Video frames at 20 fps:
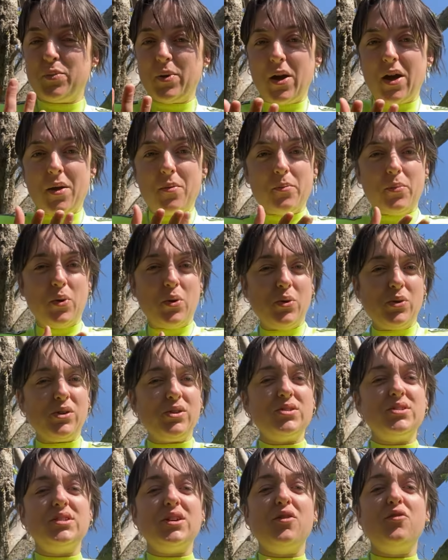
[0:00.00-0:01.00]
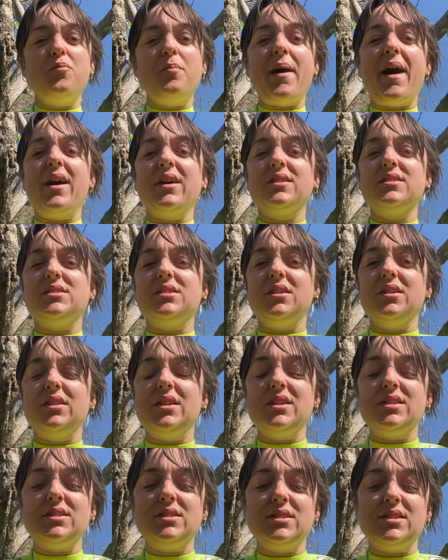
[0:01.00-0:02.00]
and pull yourself back, so
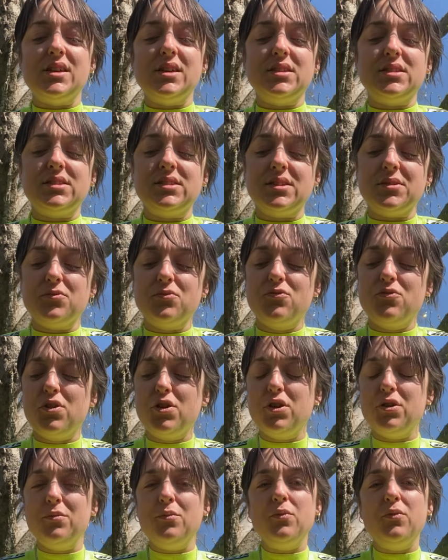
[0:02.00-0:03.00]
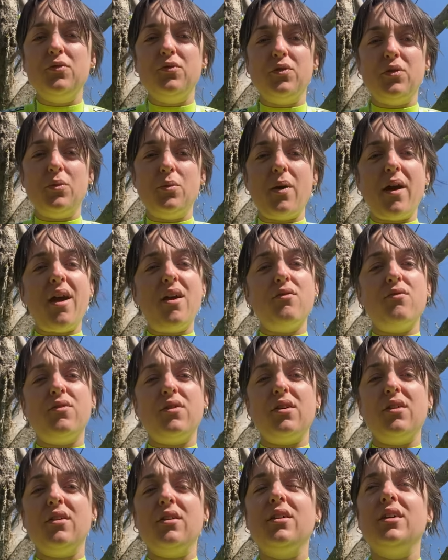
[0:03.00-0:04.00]
there's room for
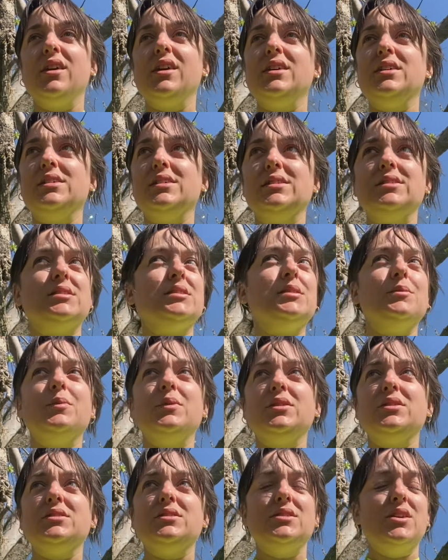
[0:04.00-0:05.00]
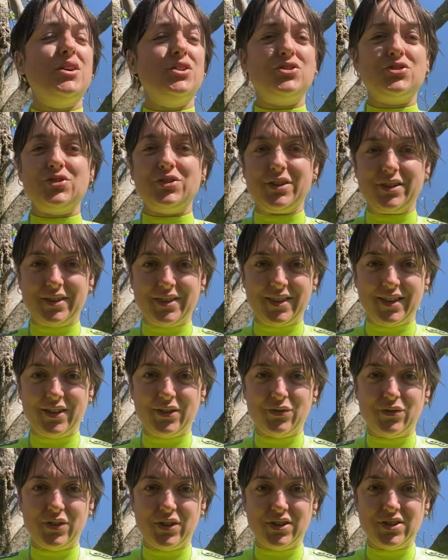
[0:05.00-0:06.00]
whatever is the most nurturing thing
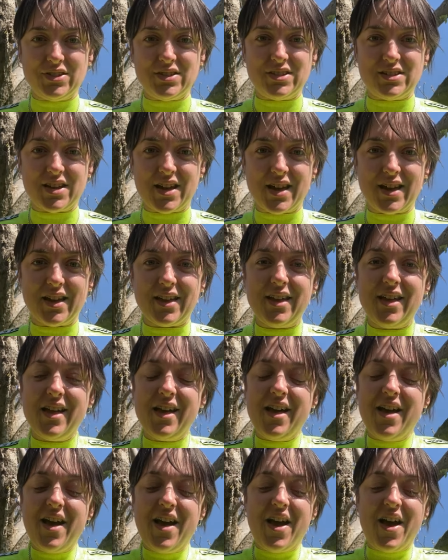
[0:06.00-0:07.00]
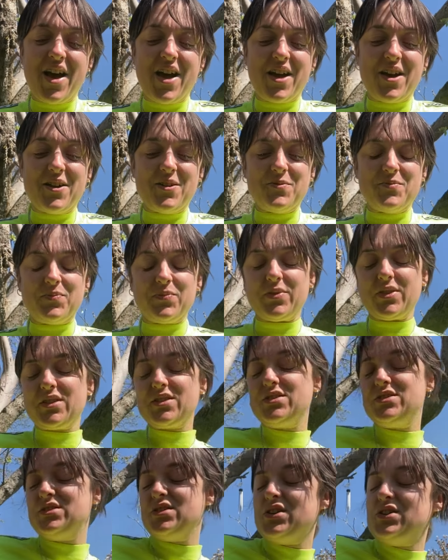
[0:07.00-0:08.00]
for you today.
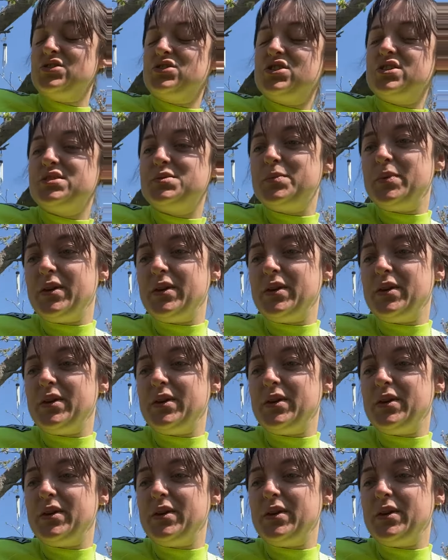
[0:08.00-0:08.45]
So just